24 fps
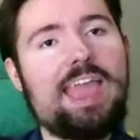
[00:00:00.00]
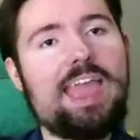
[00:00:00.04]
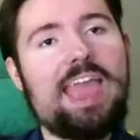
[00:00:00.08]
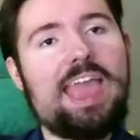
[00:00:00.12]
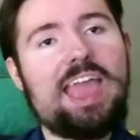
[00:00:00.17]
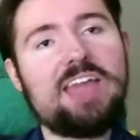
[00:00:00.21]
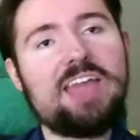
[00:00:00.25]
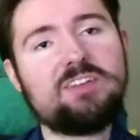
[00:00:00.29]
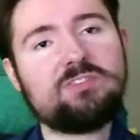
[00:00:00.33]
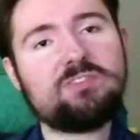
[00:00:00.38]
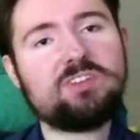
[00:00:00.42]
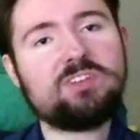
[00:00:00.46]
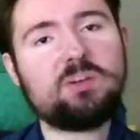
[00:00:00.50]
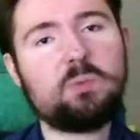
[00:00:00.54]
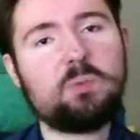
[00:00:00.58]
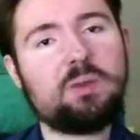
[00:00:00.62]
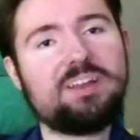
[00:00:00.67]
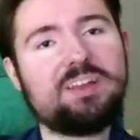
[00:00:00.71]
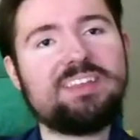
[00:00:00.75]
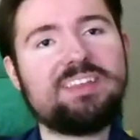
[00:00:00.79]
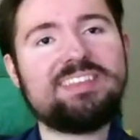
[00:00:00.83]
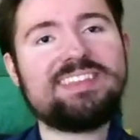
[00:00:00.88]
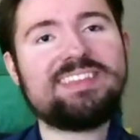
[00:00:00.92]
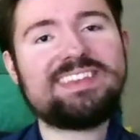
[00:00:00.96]
Everyone
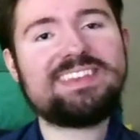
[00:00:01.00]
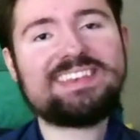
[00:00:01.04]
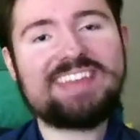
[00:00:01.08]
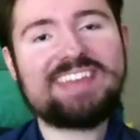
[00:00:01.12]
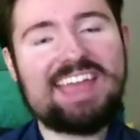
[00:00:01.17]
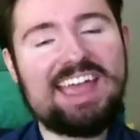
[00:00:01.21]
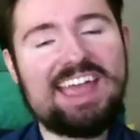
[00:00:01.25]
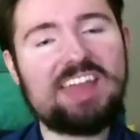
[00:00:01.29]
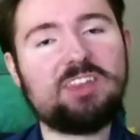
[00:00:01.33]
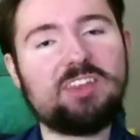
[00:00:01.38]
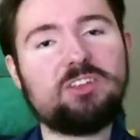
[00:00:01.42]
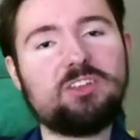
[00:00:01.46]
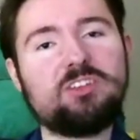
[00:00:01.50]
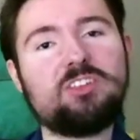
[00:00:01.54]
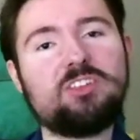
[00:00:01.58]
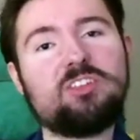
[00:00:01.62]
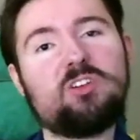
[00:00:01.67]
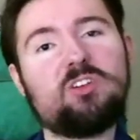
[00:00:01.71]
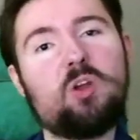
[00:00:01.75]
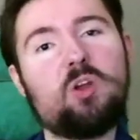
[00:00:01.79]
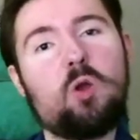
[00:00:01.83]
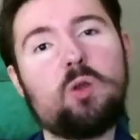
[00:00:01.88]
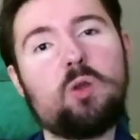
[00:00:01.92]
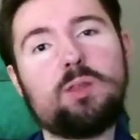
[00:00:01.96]
is entitled to
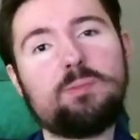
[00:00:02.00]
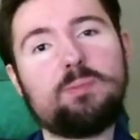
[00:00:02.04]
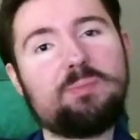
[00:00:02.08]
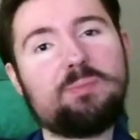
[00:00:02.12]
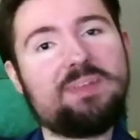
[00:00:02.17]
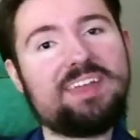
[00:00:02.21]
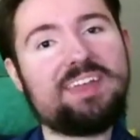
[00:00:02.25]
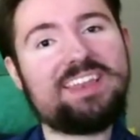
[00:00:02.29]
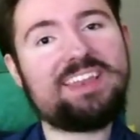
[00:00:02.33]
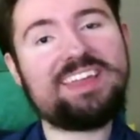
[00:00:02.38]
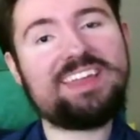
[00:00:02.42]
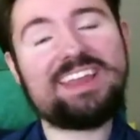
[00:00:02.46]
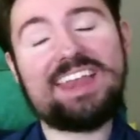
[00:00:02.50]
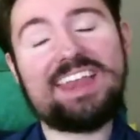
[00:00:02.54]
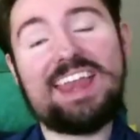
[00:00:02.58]
their own opinion,